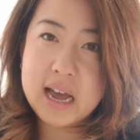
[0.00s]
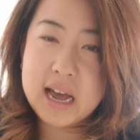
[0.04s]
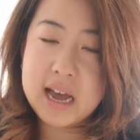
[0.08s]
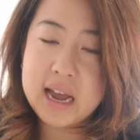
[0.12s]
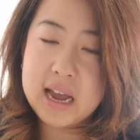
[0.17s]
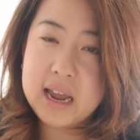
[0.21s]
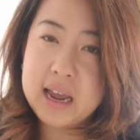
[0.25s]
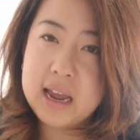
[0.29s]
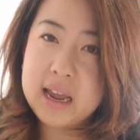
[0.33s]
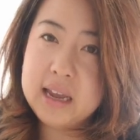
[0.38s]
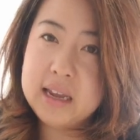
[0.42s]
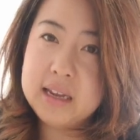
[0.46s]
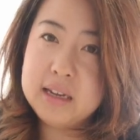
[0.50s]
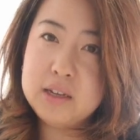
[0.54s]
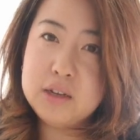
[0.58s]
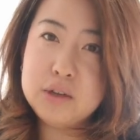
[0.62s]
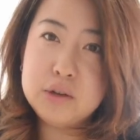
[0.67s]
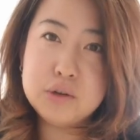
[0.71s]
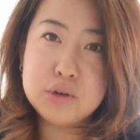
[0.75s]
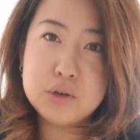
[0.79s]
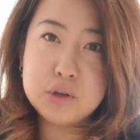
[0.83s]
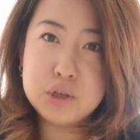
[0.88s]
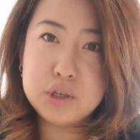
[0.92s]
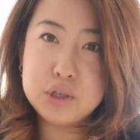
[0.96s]
I
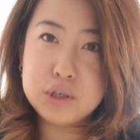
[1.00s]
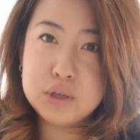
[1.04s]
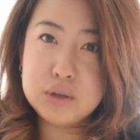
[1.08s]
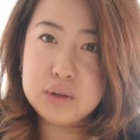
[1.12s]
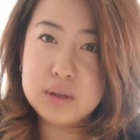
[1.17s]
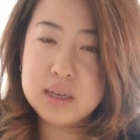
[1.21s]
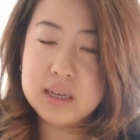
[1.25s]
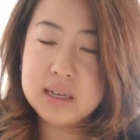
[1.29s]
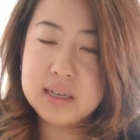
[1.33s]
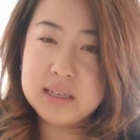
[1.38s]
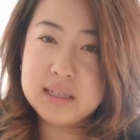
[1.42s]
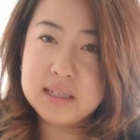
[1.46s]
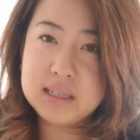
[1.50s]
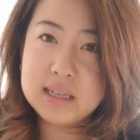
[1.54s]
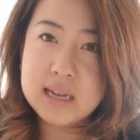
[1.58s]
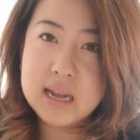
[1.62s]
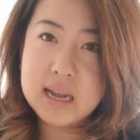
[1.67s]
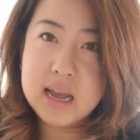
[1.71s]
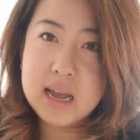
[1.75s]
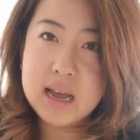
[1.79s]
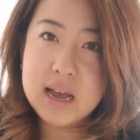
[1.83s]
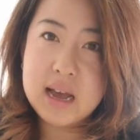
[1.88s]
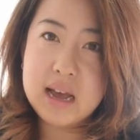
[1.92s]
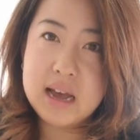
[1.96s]
usually do this
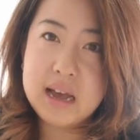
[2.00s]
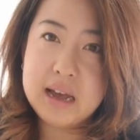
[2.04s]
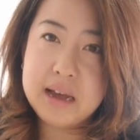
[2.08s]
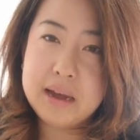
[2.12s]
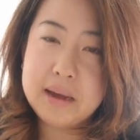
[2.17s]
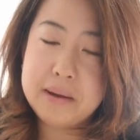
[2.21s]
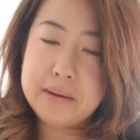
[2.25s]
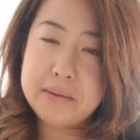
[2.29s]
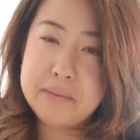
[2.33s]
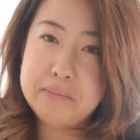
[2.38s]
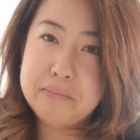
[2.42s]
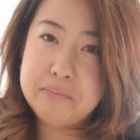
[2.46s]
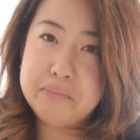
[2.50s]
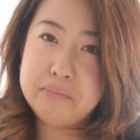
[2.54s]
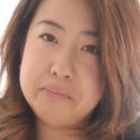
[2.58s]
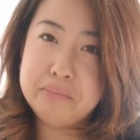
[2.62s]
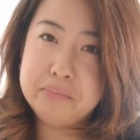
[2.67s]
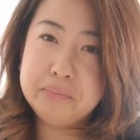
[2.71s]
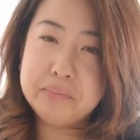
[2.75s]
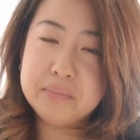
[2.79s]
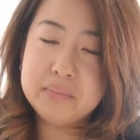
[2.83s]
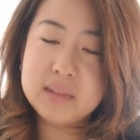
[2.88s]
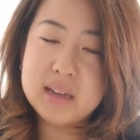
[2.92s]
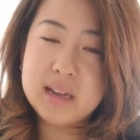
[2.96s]

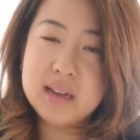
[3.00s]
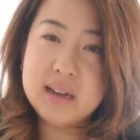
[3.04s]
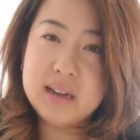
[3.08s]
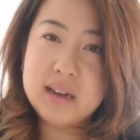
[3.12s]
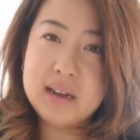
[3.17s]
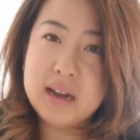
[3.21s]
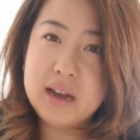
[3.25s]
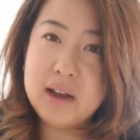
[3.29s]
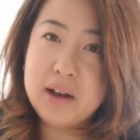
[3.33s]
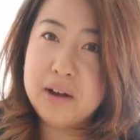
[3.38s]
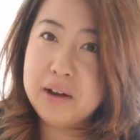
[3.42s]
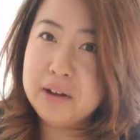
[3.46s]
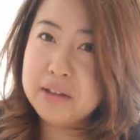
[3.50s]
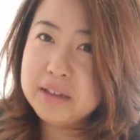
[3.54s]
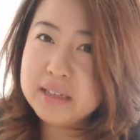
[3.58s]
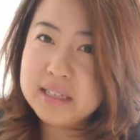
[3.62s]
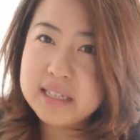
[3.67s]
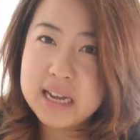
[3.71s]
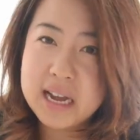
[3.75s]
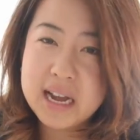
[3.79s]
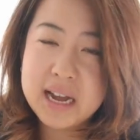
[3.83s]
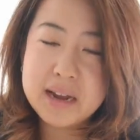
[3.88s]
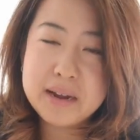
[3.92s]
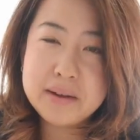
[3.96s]
all the
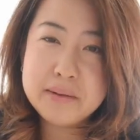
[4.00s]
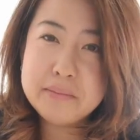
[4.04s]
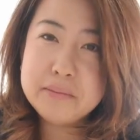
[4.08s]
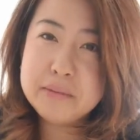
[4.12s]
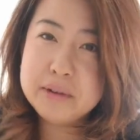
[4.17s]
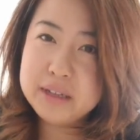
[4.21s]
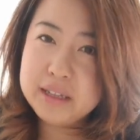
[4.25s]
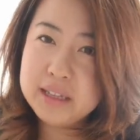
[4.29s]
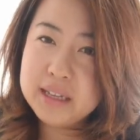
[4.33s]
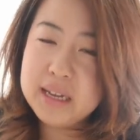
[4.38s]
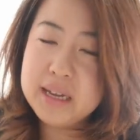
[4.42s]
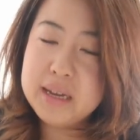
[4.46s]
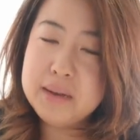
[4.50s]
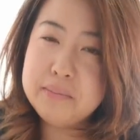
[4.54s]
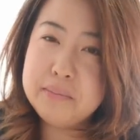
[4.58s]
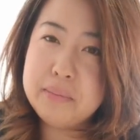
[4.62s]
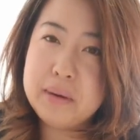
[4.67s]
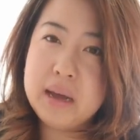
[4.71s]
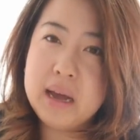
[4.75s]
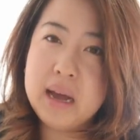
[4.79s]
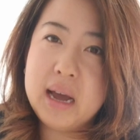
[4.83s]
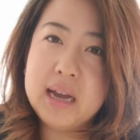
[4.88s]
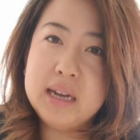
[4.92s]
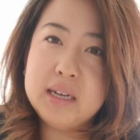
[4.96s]
time, really,
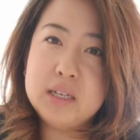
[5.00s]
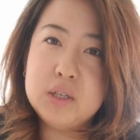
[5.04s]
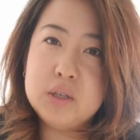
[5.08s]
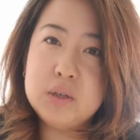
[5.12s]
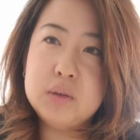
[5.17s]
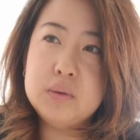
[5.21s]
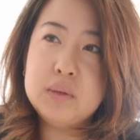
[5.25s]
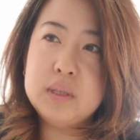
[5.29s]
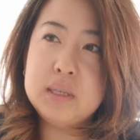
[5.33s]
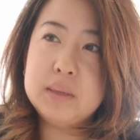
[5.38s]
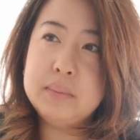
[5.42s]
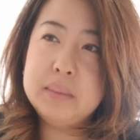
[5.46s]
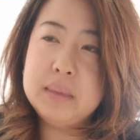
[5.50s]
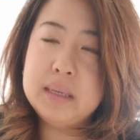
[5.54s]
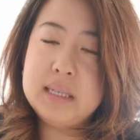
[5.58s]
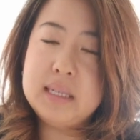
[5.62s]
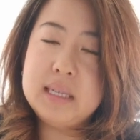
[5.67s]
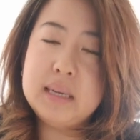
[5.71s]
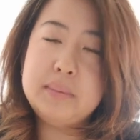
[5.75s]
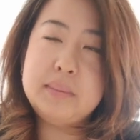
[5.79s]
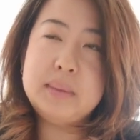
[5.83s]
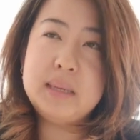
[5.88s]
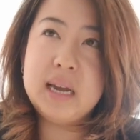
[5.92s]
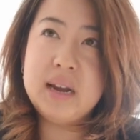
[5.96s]
but I do some of the
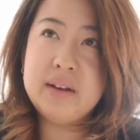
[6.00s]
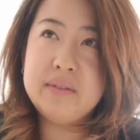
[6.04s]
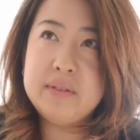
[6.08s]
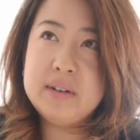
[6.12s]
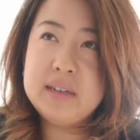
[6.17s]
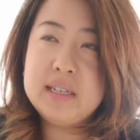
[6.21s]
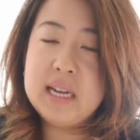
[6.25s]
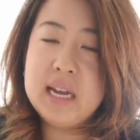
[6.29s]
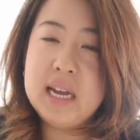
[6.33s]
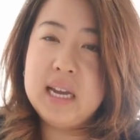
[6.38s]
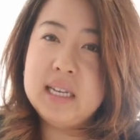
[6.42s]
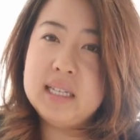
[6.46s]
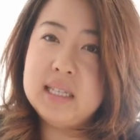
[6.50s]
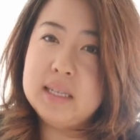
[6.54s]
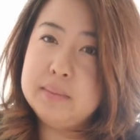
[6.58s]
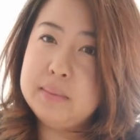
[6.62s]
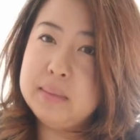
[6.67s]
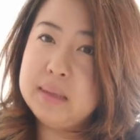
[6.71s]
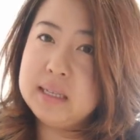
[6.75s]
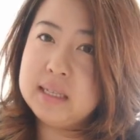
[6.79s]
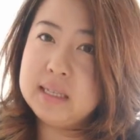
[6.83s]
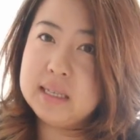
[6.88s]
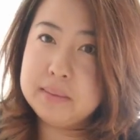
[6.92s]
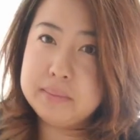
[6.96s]
steps every day. Some
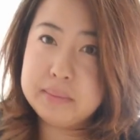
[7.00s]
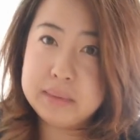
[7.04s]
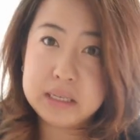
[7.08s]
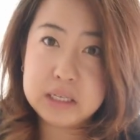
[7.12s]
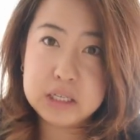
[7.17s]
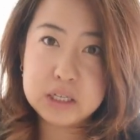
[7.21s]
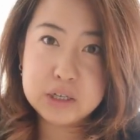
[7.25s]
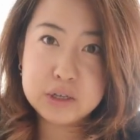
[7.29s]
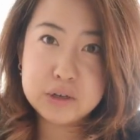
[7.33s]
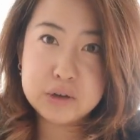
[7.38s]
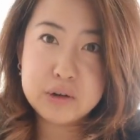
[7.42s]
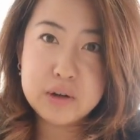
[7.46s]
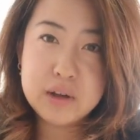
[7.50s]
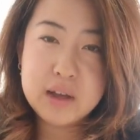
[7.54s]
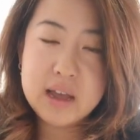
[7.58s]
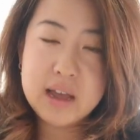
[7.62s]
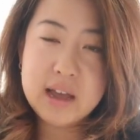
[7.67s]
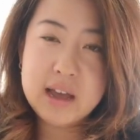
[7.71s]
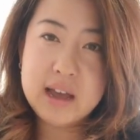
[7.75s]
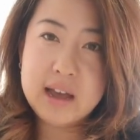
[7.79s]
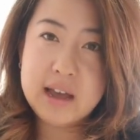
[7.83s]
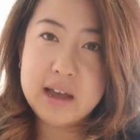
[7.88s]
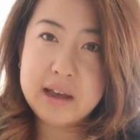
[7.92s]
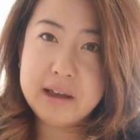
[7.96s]
of the steps I do
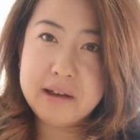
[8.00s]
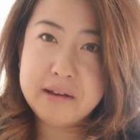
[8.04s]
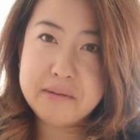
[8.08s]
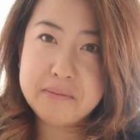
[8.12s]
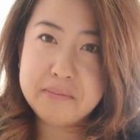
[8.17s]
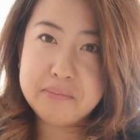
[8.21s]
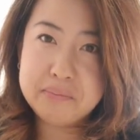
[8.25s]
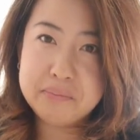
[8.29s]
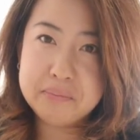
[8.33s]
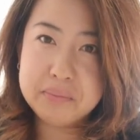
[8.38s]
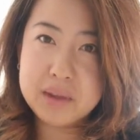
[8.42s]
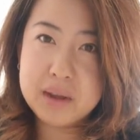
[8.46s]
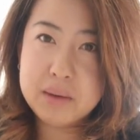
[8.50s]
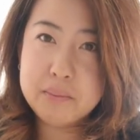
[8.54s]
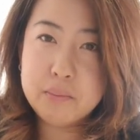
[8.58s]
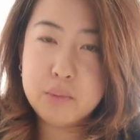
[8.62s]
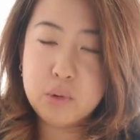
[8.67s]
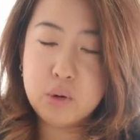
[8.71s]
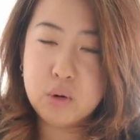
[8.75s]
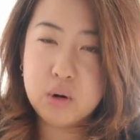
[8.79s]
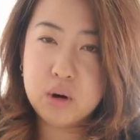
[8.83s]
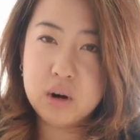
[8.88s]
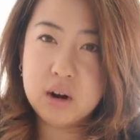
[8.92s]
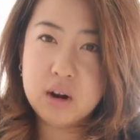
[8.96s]

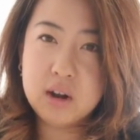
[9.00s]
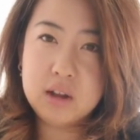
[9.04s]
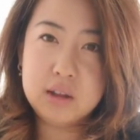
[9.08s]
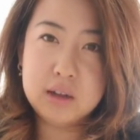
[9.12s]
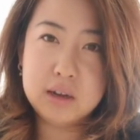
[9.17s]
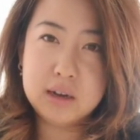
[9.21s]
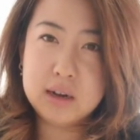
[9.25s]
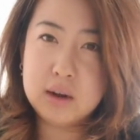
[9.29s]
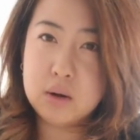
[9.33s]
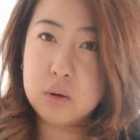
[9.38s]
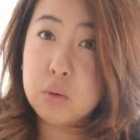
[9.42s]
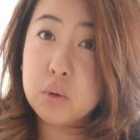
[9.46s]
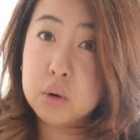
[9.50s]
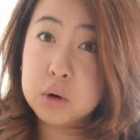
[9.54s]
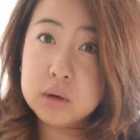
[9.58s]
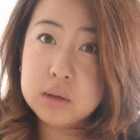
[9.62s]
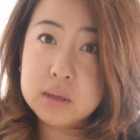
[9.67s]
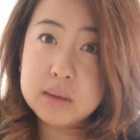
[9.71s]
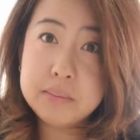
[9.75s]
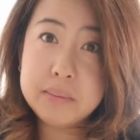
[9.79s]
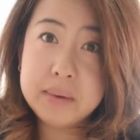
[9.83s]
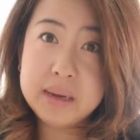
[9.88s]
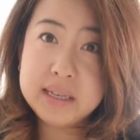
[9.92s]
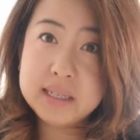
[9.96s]
more on like a
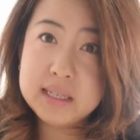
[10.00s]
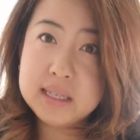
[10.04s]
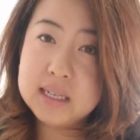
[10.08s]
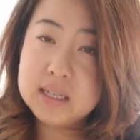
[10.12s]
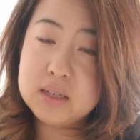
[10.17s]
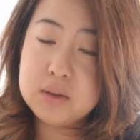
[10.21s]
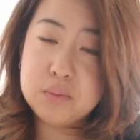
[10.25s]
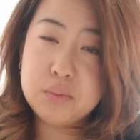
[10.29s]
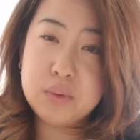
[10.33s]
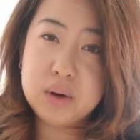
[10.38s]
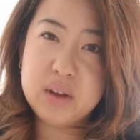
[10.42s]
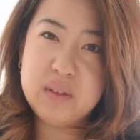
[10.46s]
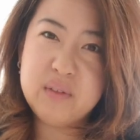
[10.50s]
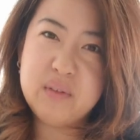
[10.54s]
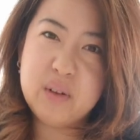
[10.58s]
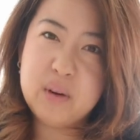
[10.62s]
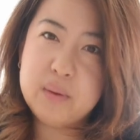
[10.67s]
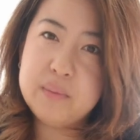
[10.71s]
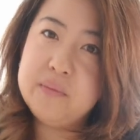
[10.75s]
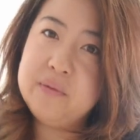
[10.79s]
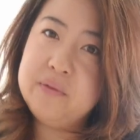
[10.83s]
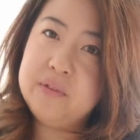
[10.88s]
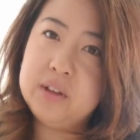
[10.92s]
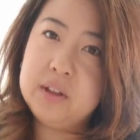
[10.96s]
quarterly basis or whenever
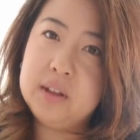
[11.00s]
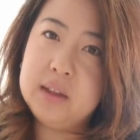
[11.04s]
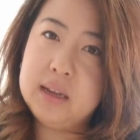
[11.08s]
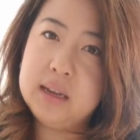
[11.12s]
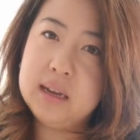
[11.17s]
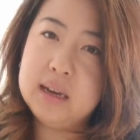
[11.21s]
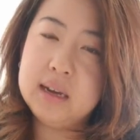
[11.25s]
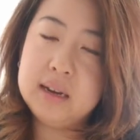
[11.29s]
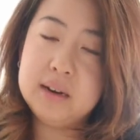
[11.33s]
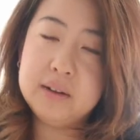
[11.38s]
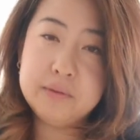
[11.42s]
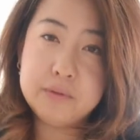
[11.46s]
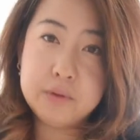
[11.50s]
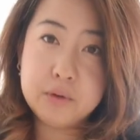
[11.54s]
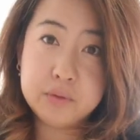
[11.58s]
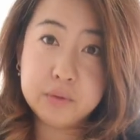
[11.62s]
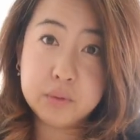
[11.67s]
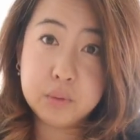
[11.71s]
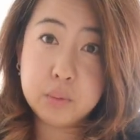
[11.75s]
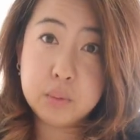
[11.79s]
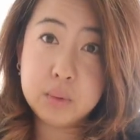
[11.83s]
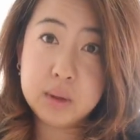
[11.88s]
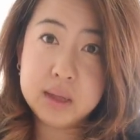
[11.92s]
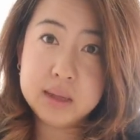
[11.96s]
I'm feeling kind of
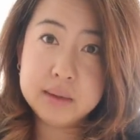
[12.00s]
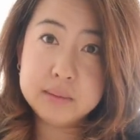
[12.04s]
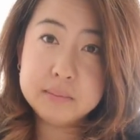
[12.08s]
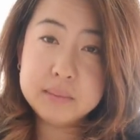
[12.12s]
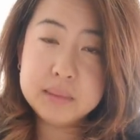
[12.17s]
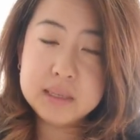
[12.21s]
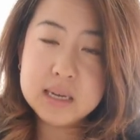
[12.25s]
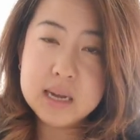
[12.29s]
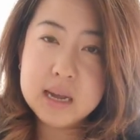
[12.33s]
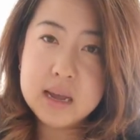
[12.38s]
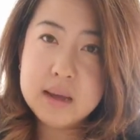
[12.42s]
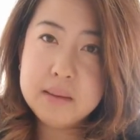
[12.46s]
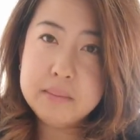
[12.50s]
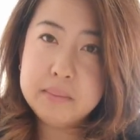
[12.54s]
overwhelmed.